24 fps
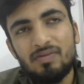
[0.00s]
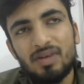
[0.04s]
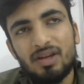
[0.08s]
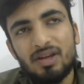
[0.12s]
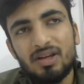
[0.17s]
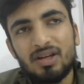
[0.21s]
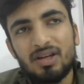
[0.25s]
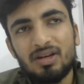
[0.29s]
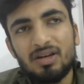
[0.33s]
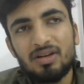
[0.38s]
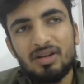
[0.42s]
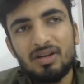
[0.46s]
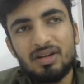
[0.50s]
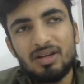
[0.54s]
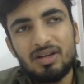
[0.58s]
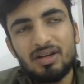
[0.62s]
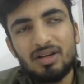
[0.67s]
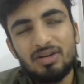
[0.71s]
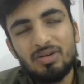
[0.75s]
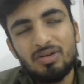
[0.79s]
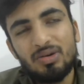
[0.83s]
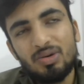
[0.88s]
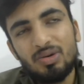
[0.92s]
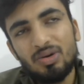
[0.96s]
We can connect
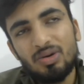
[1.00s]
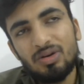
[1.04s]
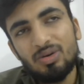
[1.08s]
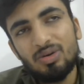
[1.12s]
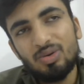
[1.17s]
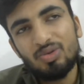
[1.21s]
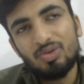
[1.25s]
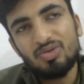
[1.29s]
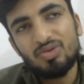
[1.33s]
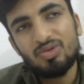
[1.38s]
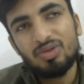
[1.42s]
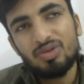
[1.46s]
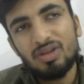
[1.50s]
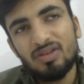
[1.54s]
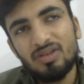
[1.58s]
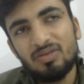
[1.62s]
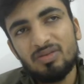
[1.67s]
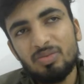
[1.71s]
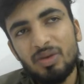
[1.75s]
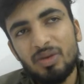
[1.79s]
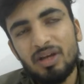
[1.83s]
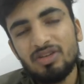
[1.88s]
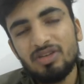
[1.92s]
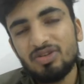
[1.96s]
our local host to
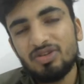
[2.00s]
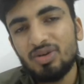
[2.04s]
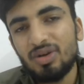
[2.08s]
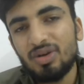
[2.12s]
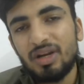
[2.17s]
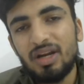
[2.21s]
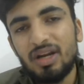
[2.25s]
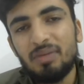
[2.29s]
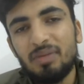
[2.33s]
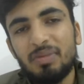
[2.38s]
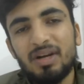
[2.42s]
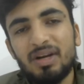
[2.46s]
this Azure, right?